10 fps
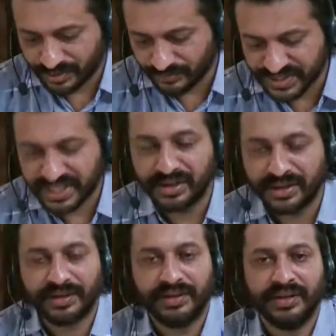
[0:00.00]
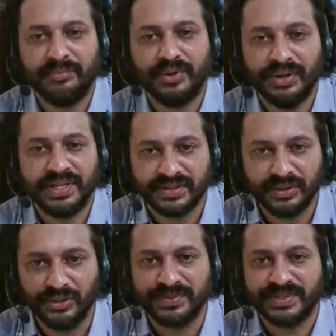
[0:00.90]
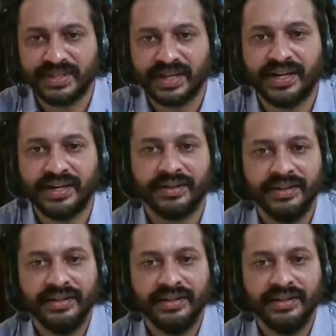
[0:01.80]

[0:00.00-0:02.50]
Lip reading: fishing communities groups had